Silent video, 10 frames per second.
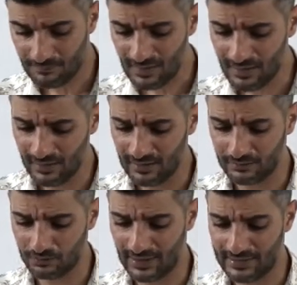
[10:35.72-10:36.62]

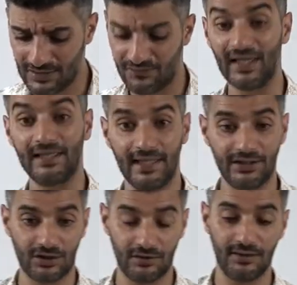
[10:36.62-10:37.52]
why this
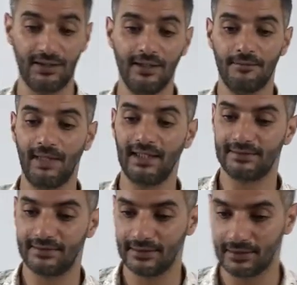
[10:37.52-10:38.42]
variation
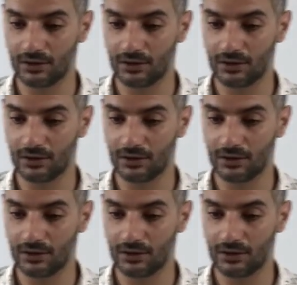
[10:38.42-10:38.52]
might